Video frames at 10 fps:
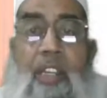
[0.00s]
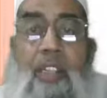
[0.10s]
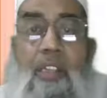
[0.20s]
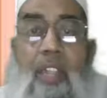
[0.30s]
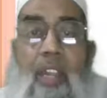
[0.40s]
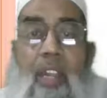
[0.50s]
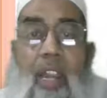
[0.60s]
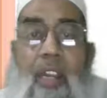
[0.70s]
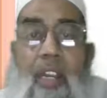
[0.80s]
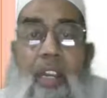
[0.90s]
they
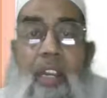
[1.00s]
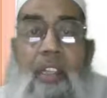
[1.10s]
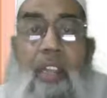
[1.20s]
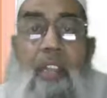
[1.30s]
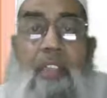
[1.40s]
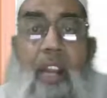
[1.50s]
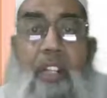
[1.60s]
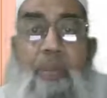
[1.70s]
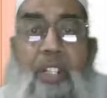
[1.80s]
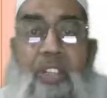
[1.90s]
get the
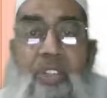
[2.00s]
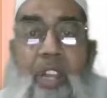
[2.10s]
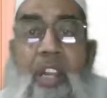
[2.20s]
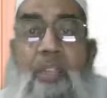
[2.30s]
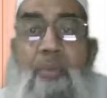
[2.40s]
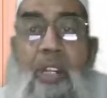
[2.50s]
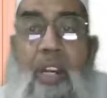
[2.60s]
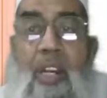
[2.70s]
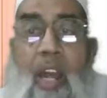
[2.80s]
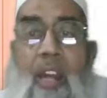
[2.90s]
ultimate strength,
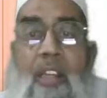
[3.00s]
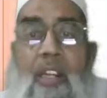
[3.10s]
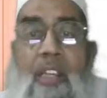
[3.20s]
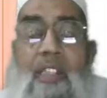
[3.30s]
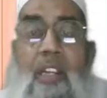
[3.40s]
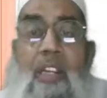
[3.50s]
brittle hardness